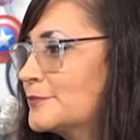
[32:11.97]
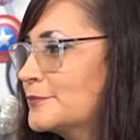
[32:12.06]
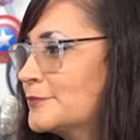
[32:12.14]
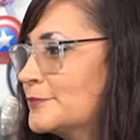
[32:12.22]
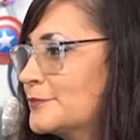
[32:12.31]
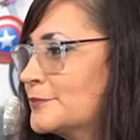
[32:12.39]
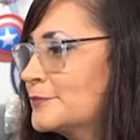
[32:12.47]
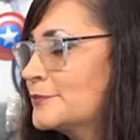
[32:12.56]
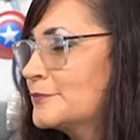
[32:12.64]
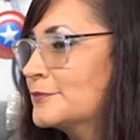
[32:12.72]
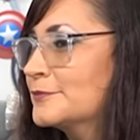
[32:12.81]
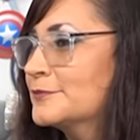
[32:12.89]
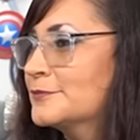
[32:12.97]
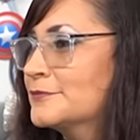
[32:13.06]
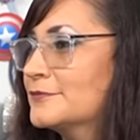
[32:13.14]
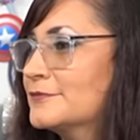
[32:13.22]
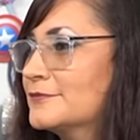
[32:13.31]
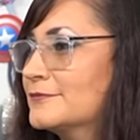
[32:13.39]

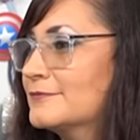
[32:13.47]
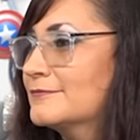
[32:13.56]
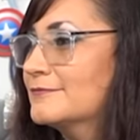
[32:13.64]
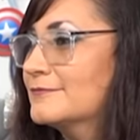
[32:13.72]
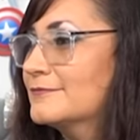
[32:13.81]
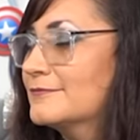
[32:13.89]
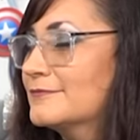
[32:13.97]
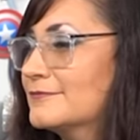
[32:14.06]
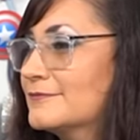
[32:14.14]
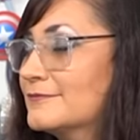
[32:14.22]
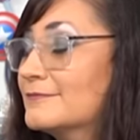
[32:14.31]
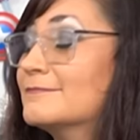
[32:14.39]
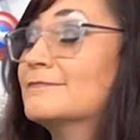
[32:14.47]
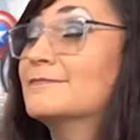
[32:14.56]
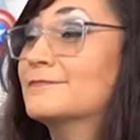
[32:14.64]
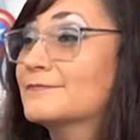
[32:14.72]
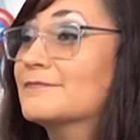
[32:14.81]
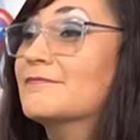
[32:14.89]

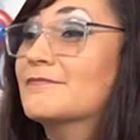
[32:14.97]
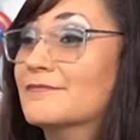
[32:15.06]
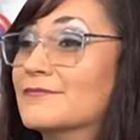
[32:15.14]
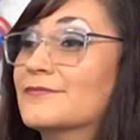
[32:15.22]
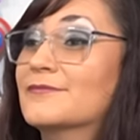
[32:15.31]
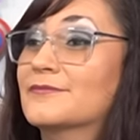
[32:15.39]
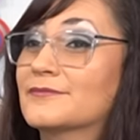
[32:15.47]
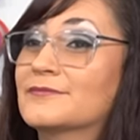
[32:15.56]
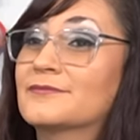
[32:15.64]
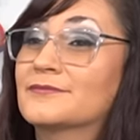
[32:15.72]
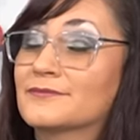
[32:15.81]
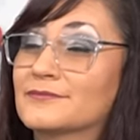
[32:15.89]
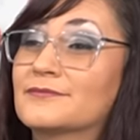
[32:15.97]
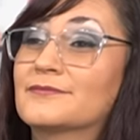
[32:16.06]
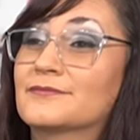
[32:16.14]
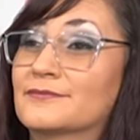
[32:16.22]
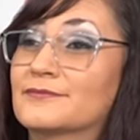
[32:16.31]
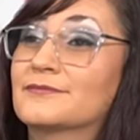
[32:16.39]

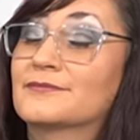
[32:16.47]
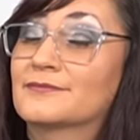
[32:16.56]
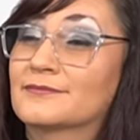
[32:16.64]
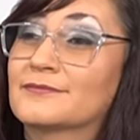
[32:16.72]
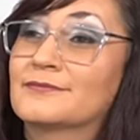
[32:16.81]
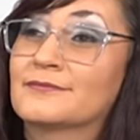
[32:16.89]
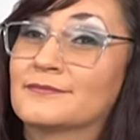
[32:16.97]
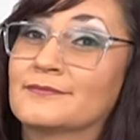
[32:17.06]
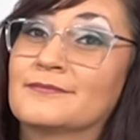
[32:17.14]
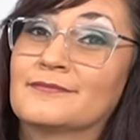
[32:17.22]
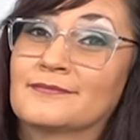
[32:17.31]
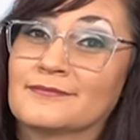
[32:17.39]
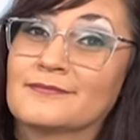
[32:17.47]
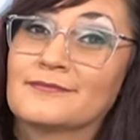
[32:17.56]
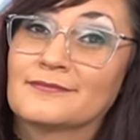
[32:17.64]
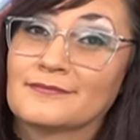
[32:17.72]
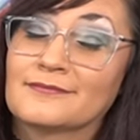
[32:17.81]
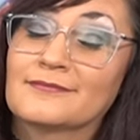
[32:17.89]

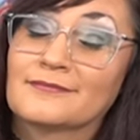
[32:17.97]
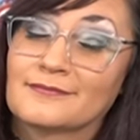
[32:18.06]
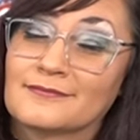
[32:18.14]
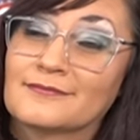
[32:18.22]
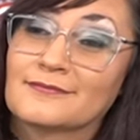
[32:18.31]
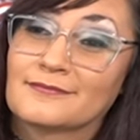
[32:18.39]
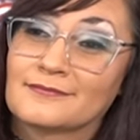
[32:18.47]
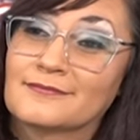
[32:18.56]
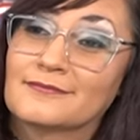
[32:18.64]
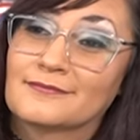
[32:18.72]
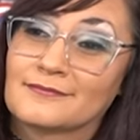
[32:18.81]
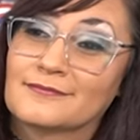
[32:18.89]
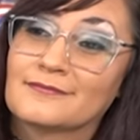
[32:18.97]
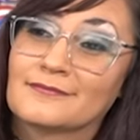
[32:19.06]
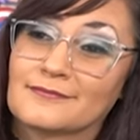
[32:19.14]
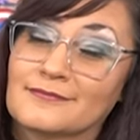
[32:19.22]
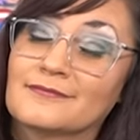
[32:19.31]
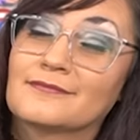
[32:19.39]

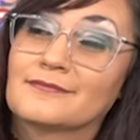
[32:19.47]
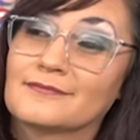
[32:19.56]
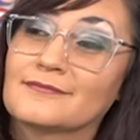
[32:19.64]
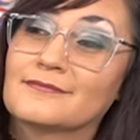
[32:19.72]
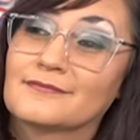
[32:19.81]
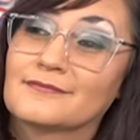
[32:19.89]
[no speech]